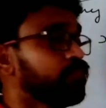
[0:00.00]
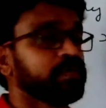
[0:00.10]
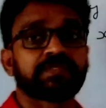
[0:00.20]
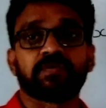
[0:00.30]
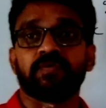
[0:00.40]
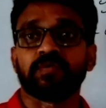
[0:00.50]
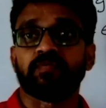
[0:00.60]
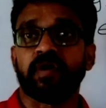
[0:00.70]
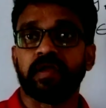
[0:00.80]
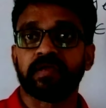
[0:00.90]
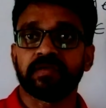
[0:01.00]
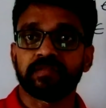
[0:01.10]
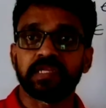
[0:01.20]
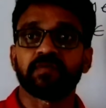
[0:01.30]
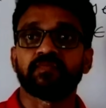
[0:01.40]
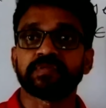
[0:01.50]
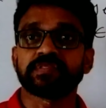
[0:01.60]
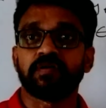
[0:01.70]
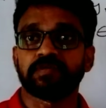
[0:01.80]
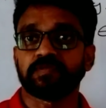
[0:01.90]
x equal to y, then f is
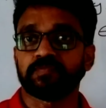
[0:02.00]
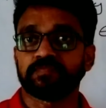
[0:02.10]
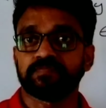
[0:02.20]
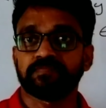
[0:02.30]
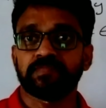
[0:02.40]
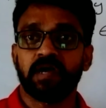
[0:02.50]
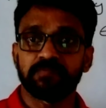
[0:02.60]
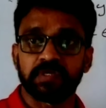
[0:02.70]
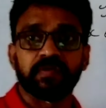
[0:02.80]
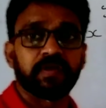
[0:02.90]
onto. Observing